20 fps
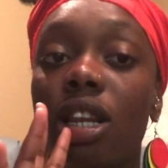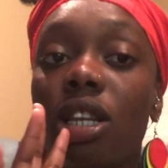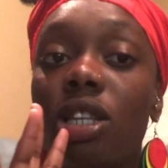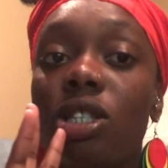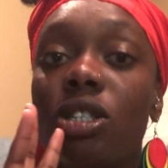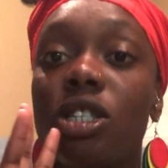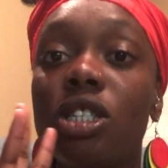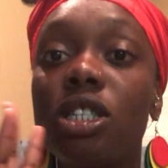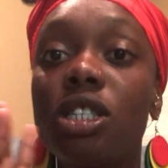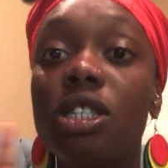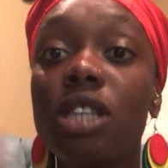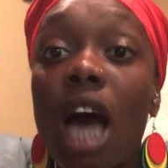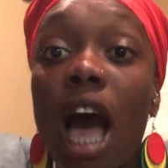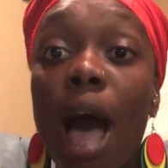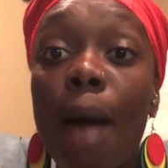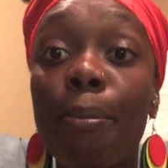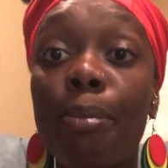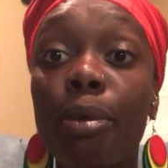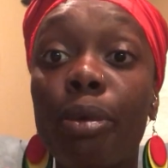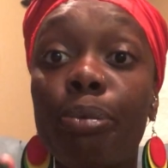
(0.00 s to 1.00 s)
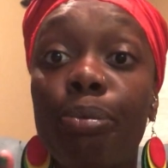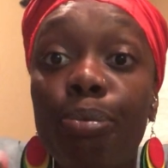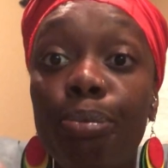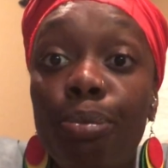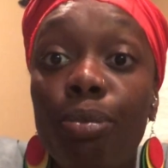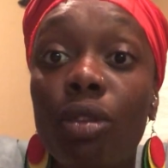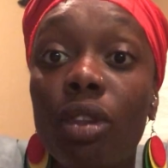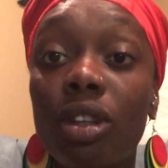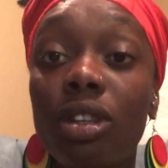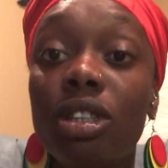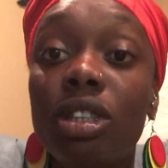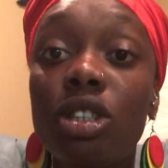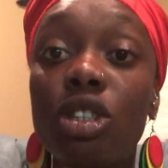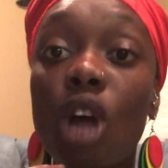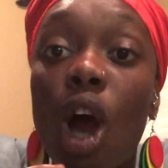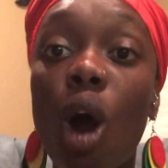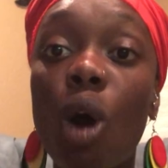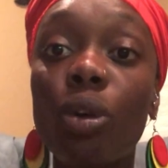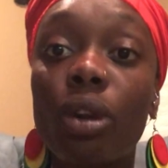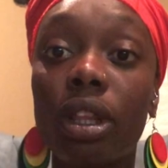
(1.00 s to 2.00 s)
stop.
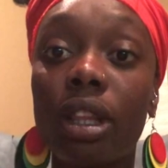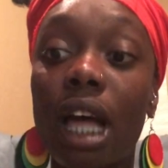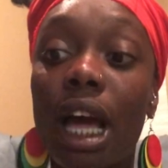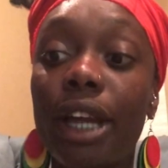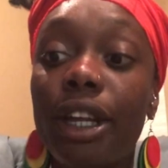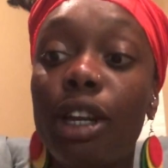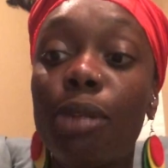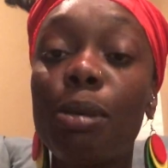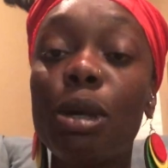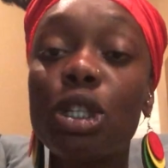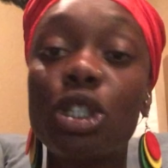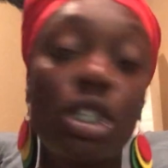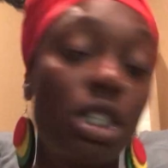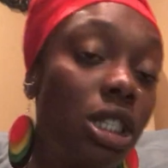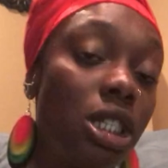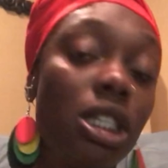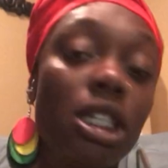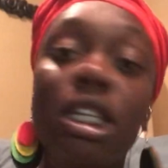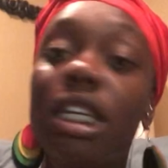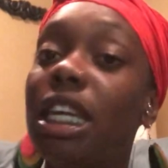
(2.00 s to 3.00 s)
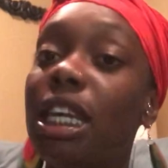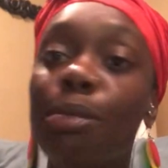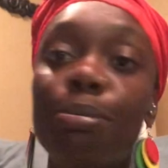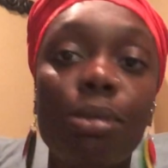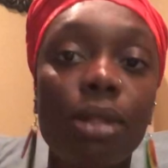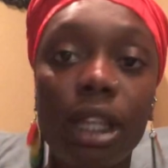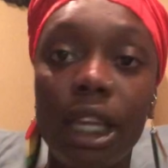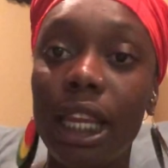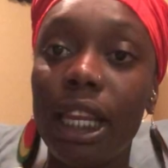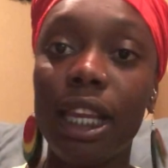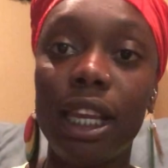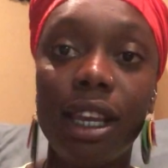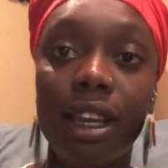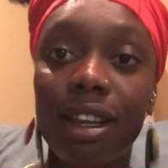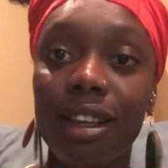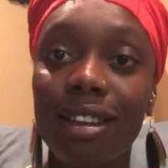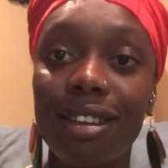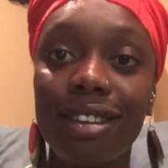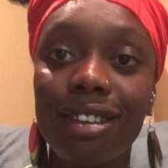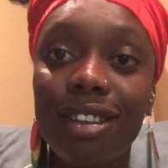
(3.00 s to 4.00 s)
Don't allow your emotions to keep
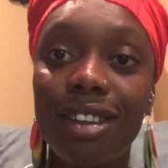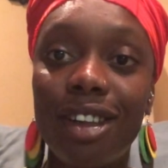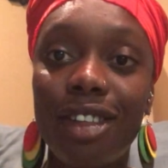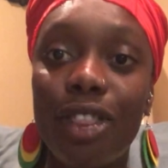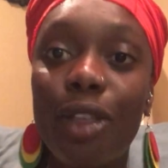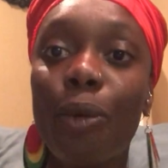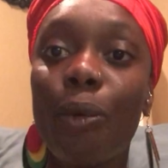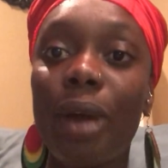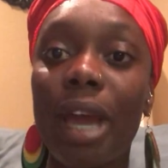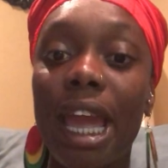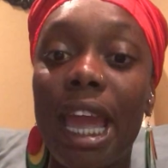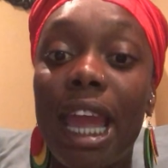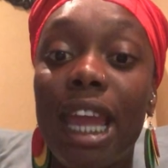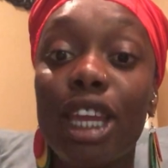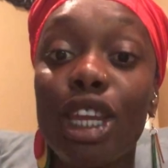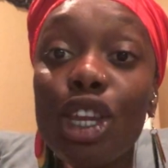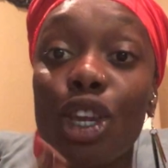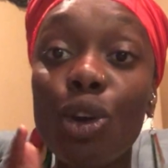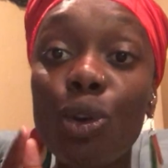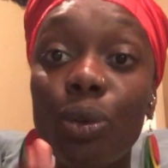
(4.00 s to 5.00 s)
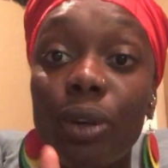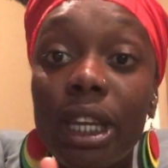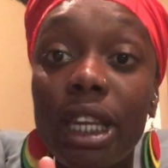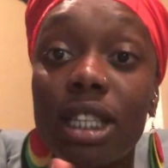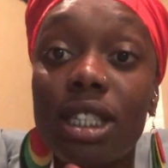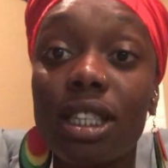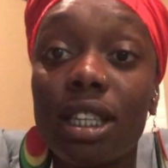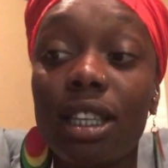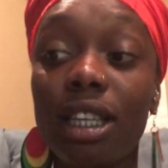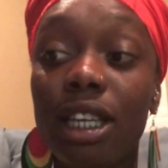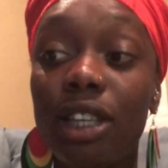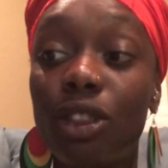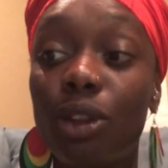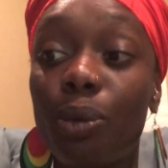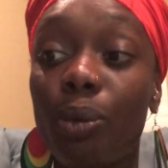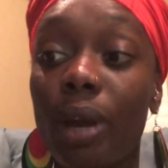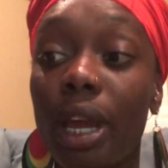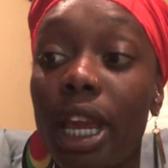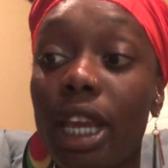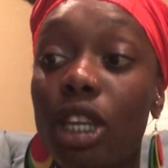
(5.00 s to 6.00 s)
leading the way. You need to lead the
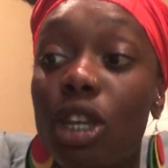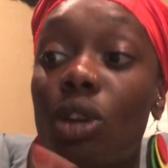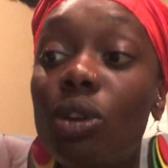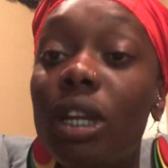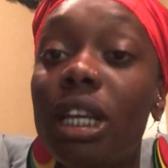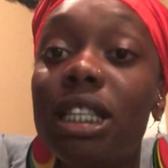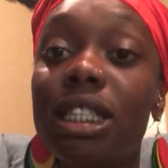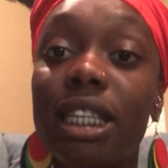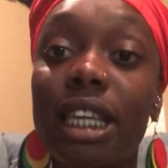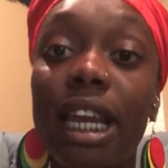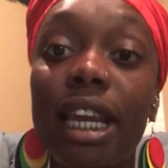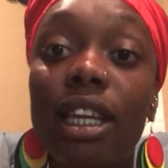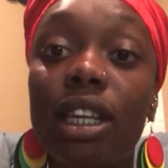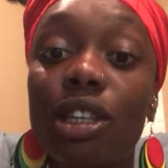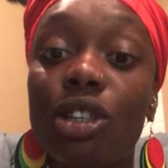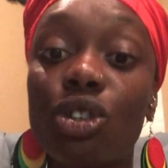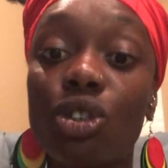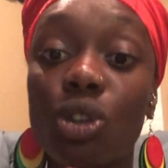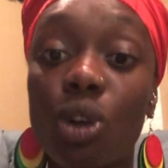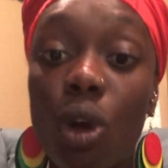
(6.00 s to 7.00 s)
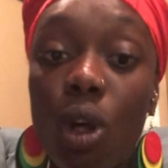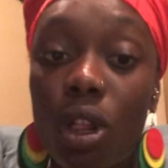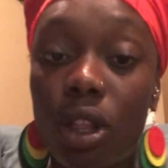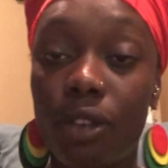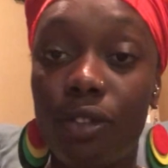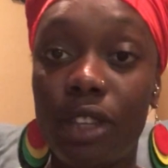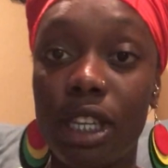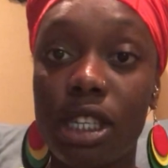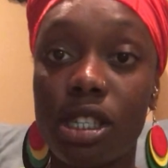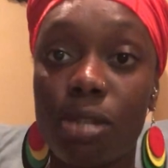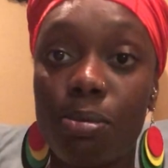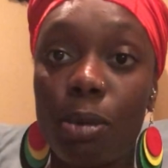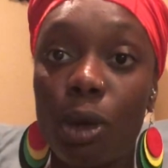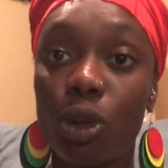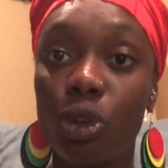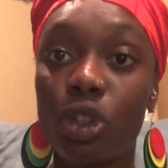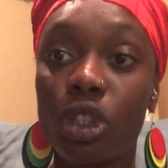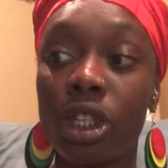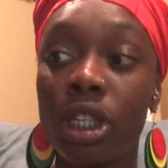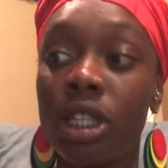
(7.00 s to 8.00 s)
way. You need to gain control of these
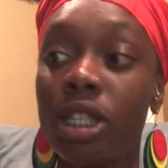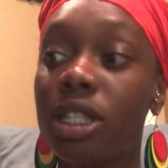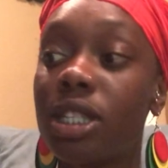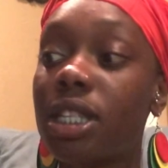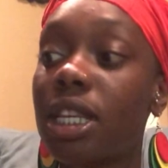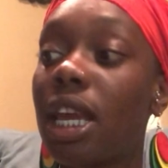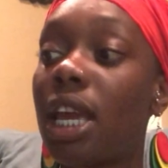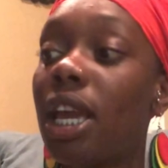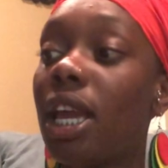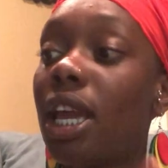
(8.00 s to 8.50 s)
emotions.